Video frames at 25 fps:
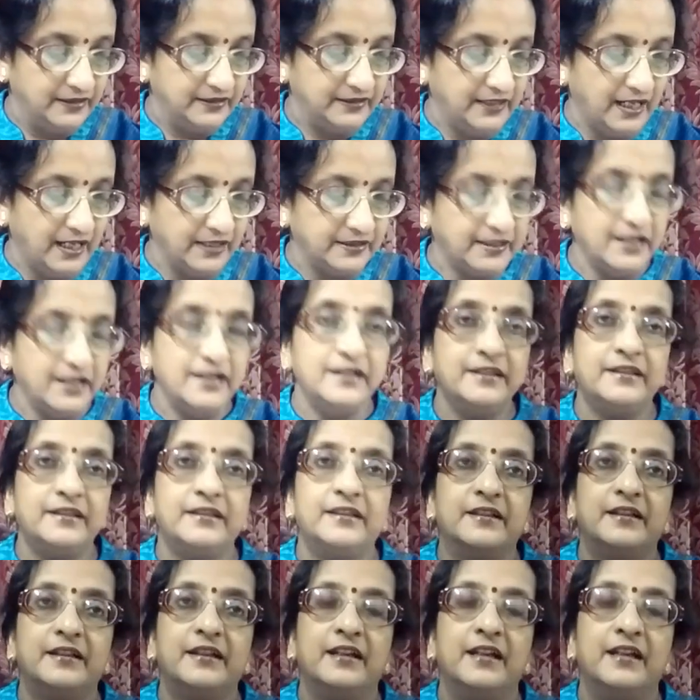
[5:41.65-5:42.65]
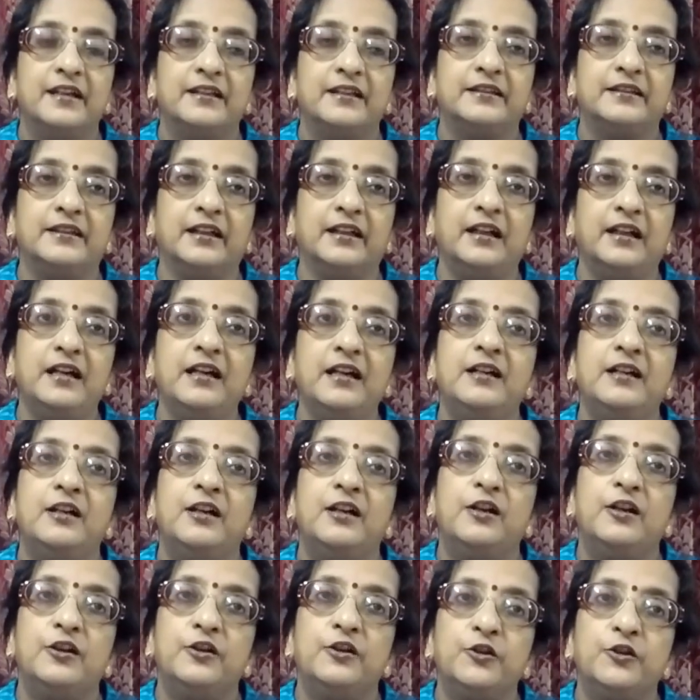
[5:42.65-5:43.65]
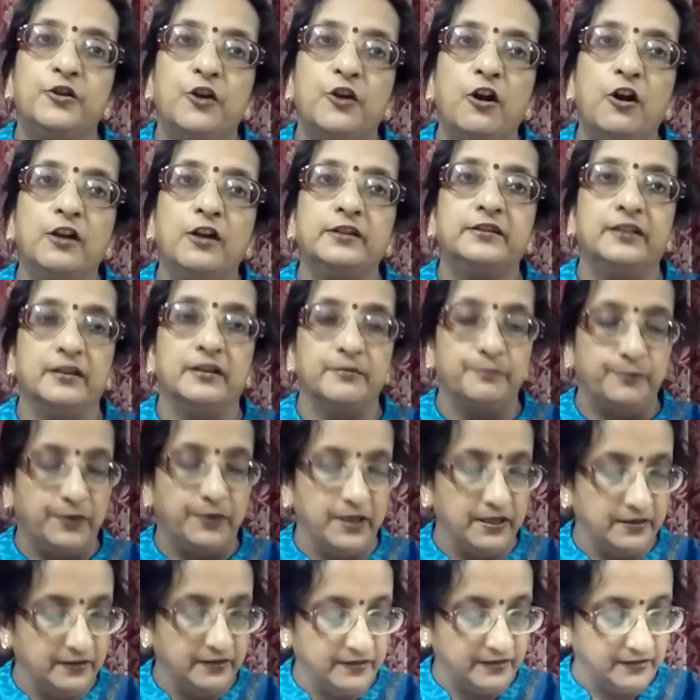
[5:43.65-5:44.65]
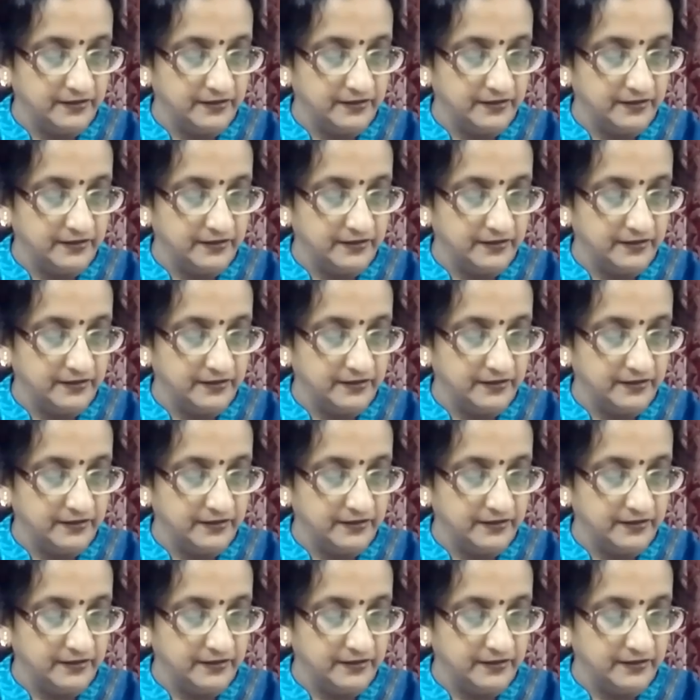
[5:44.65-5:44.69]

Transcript: that is the northern plains.